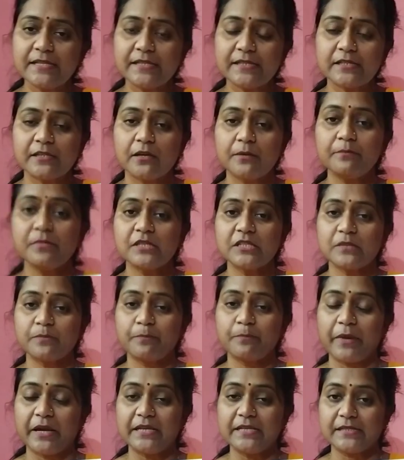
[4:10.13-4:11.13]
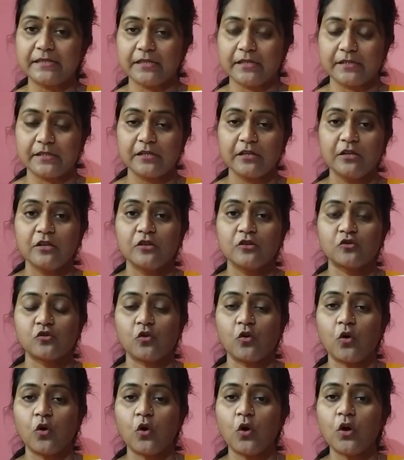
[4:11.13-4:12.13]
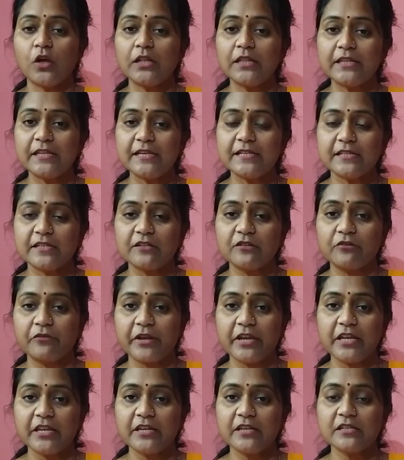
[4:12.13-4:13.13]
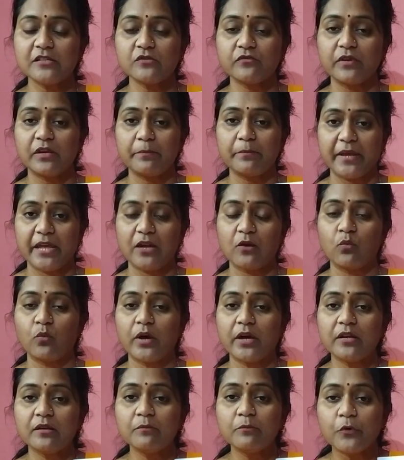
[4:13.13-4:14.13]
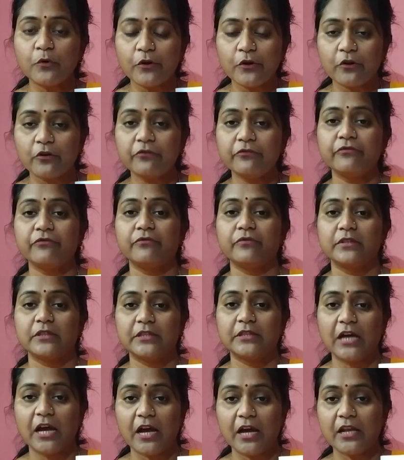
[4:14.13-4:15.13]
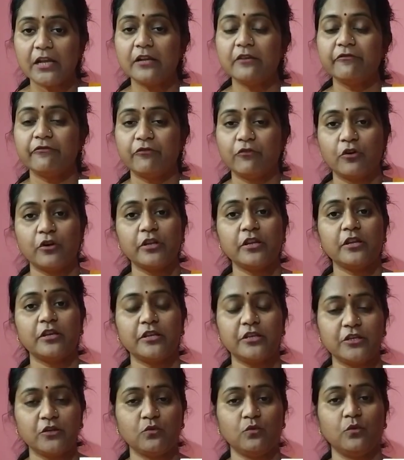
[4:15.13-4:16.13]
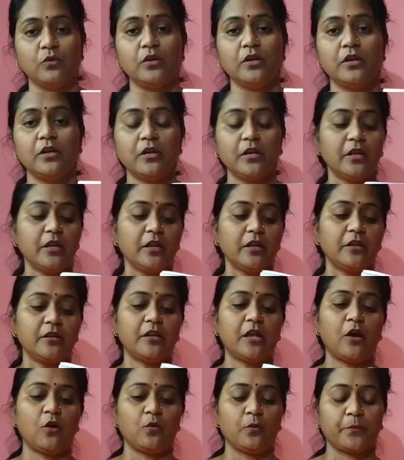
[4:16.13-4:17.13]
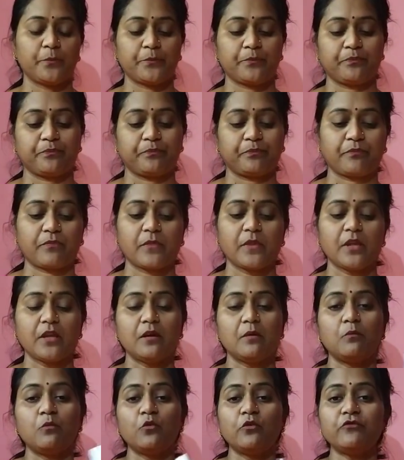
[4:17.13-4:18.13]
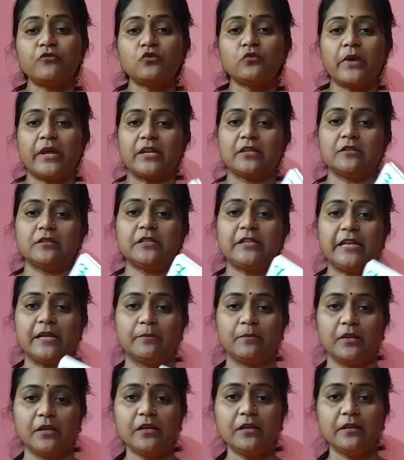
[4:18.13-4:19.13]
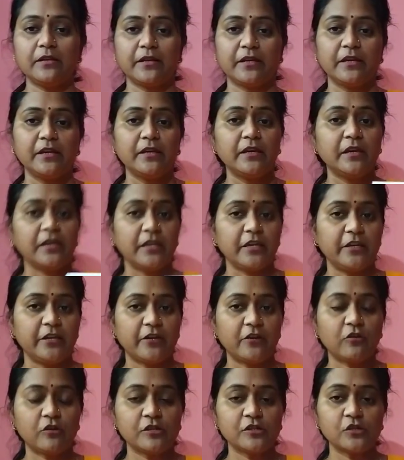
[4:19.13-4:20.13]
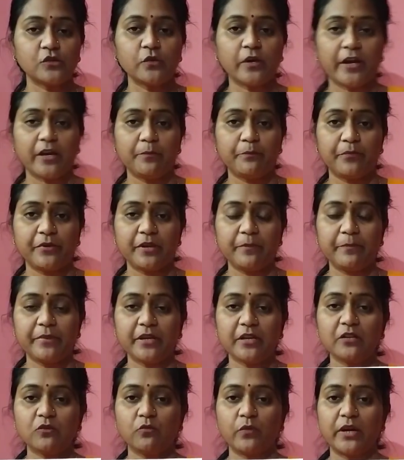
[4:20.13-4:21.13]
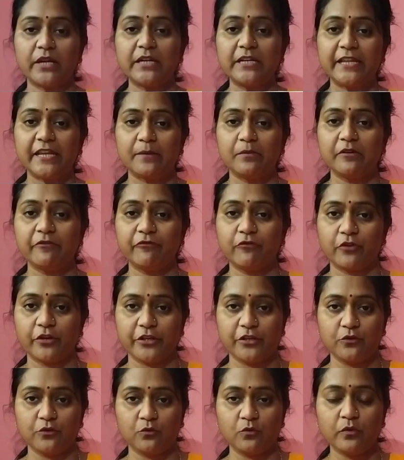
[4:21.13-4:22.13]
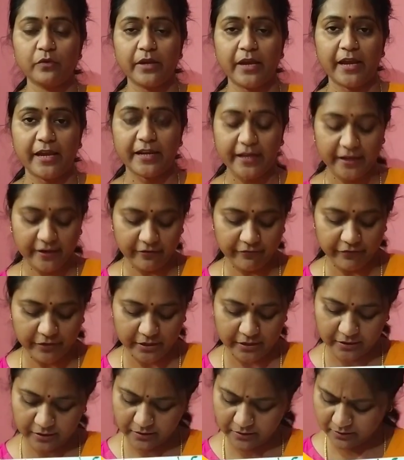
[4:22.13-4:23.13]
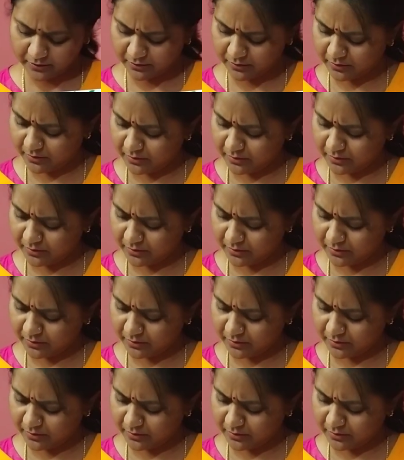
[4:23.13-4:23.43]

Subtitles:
and some spices. So all these ingredients will make one bowl of dal for you. Now, move to another table. Here also I prepared one table for you and I have written